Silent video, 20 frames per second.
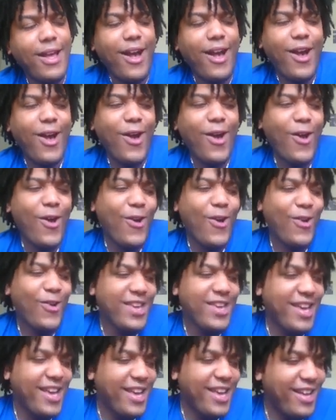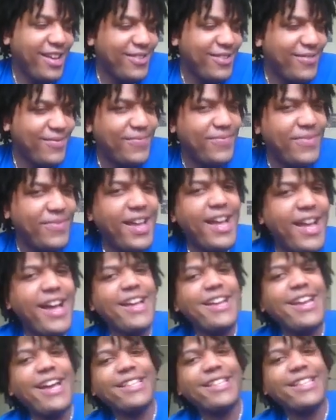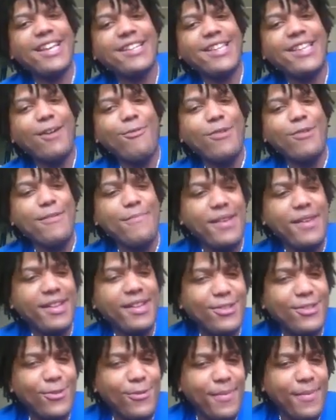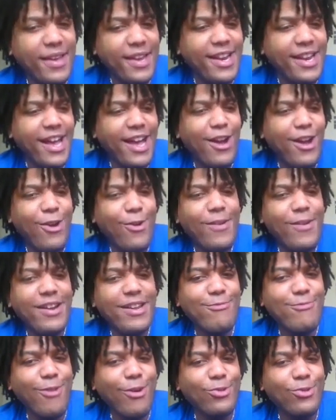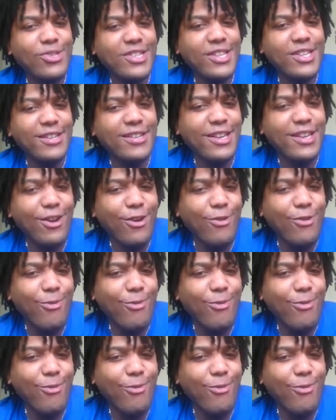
Oh, go, yeah. Nah, Andrade. I think that would have been too mean. I already go, know. You know,